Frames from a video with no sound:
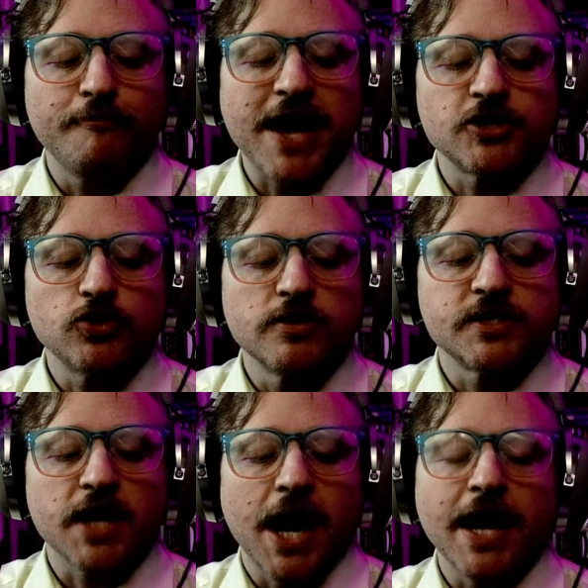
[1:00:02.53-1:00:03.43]
of mass
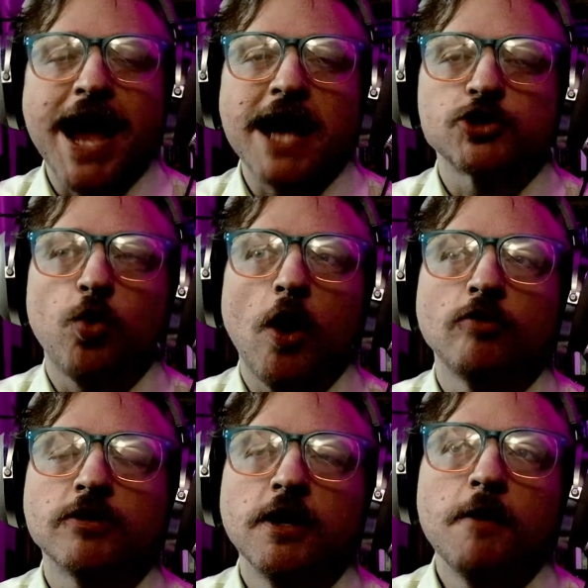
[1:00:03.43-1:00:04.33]
suicide as,
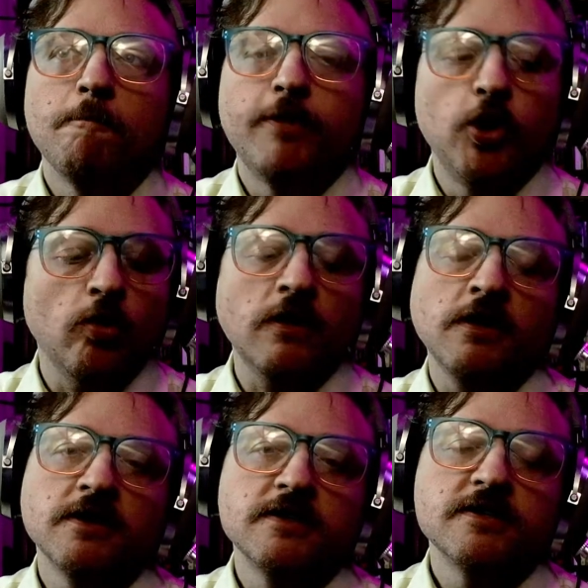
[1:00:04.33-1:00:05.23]
quote,
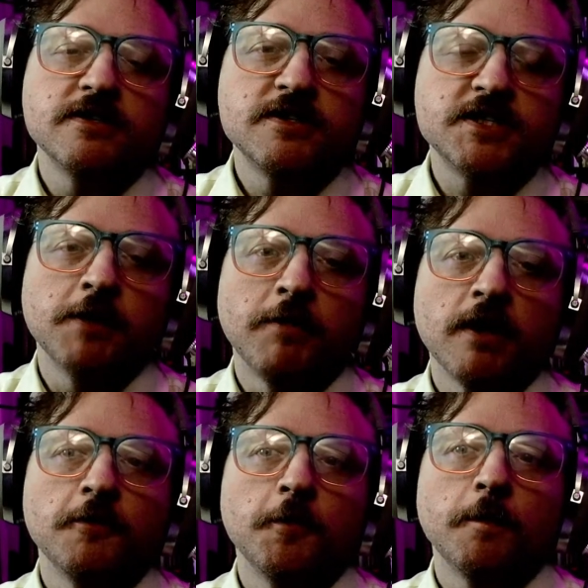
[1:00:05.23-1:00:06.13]
pure
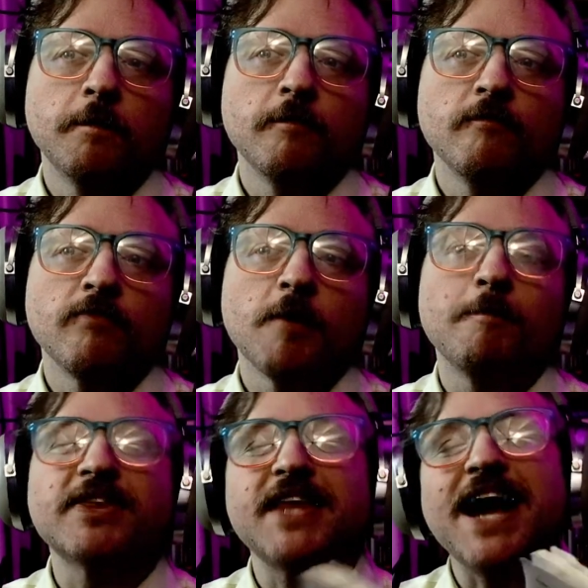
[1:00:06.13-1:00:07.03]
cinema.
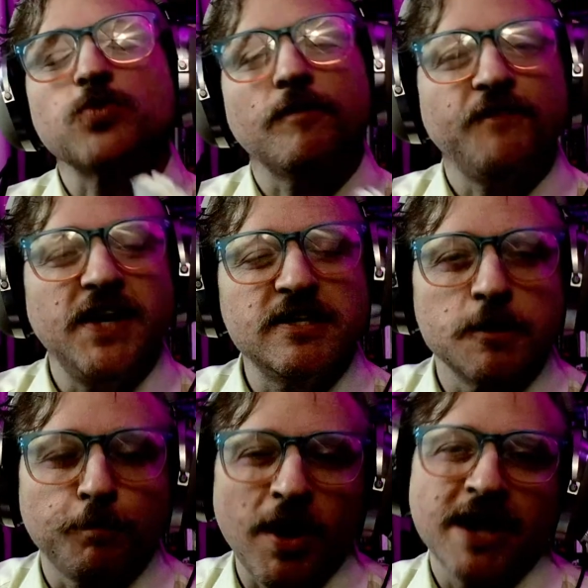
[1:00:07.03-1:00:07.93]
But that's what feeds
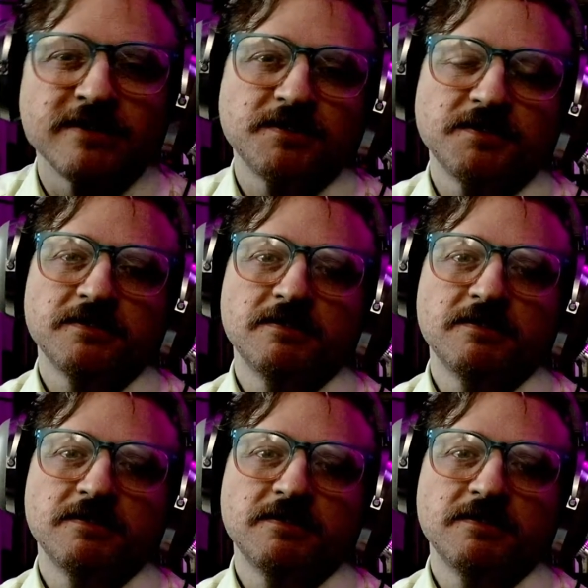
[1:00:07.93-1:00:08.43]
the press.